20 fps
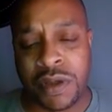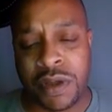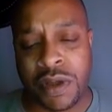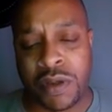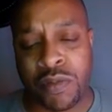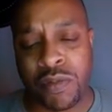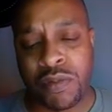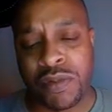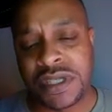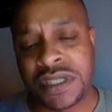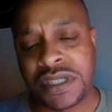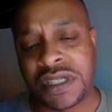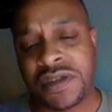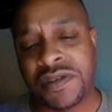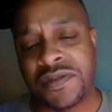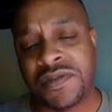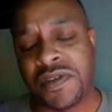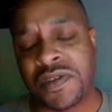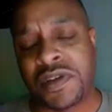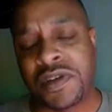a risk
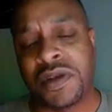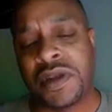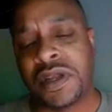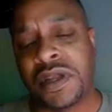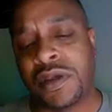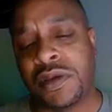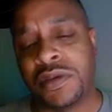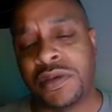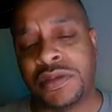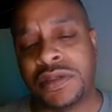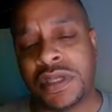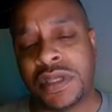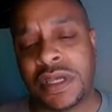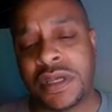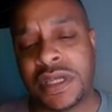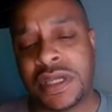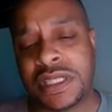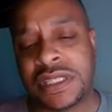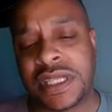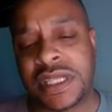of a critical
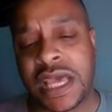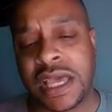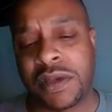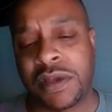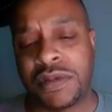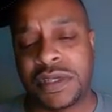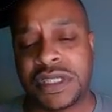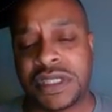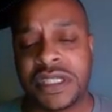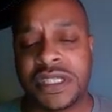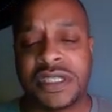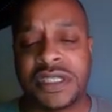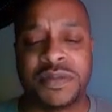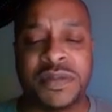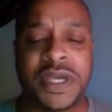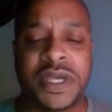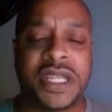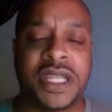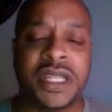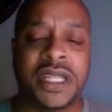attack, which is
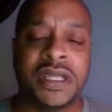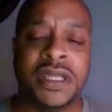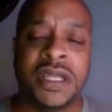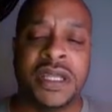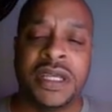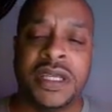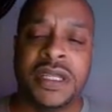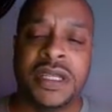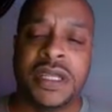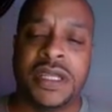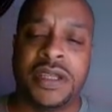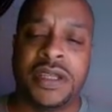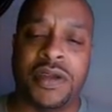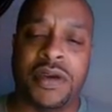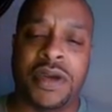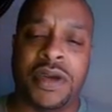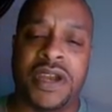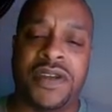meaning, you know,